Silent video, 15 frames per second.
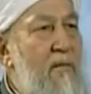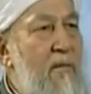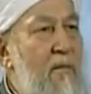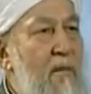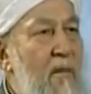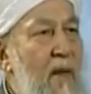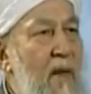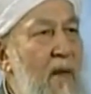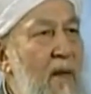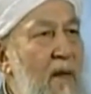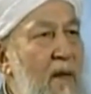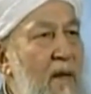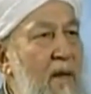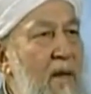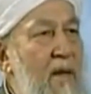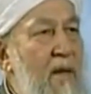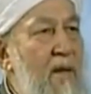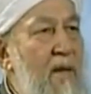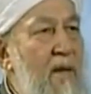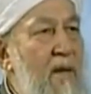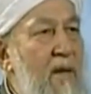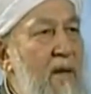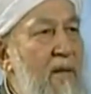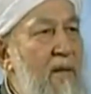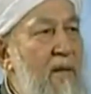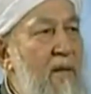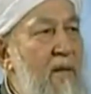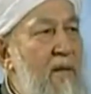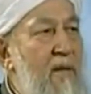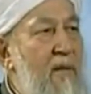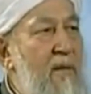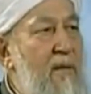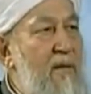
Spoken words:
(silence)